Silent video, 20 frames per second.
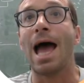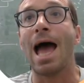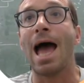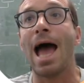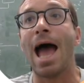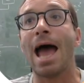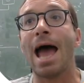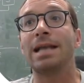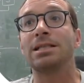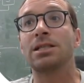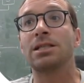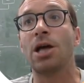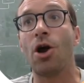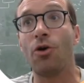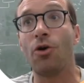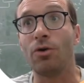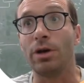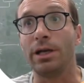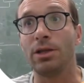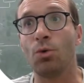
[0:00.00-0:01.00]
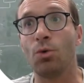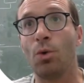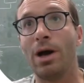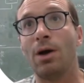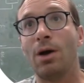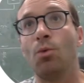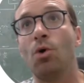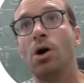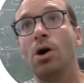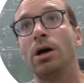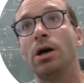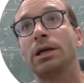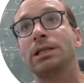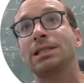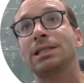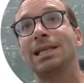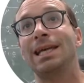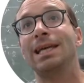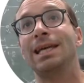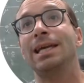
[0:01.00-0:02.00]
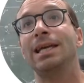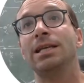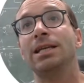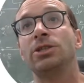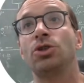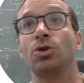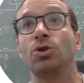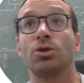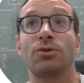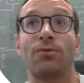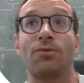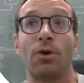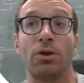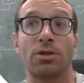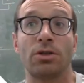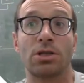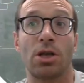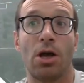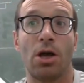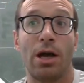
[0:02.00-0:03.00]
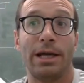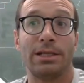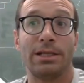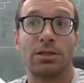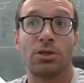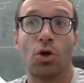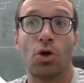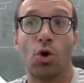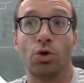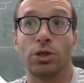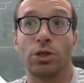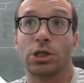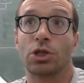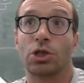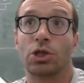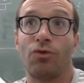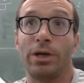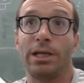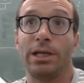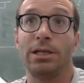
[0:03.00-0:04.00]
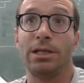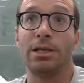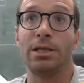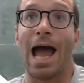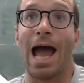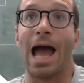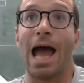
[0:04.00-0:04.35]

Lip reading: And currently the way it works is students follow slides on the screen